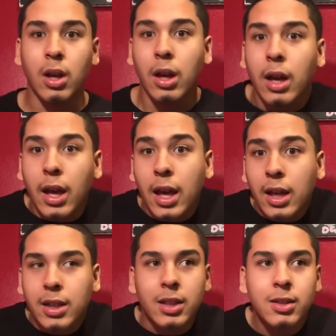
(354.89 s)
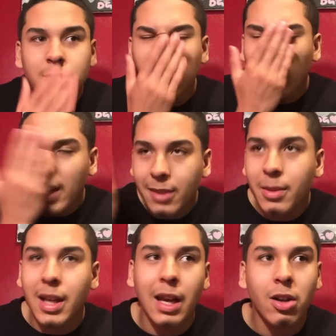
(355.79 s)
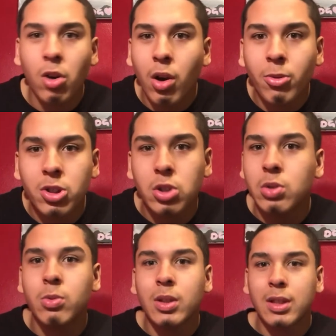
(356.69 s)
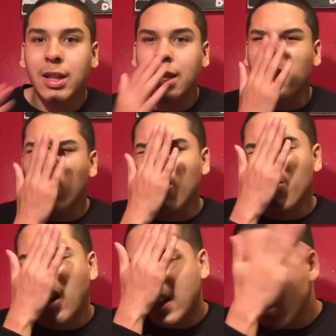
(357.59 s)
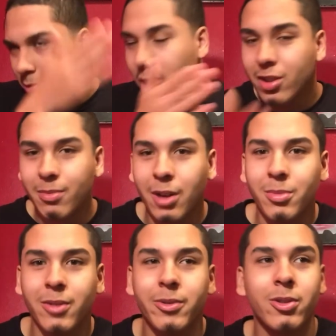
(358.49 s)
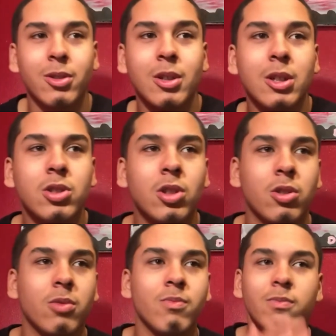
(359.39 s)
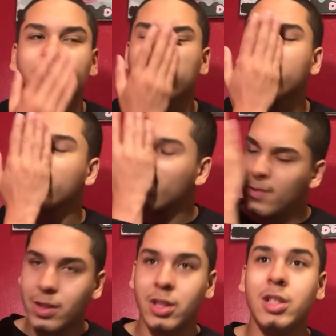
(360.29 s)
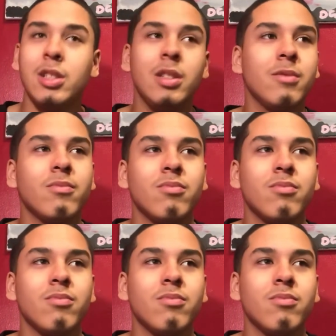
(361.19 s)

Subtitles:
hey, you like me and I go out with you. Like, why are you worried about me for? So she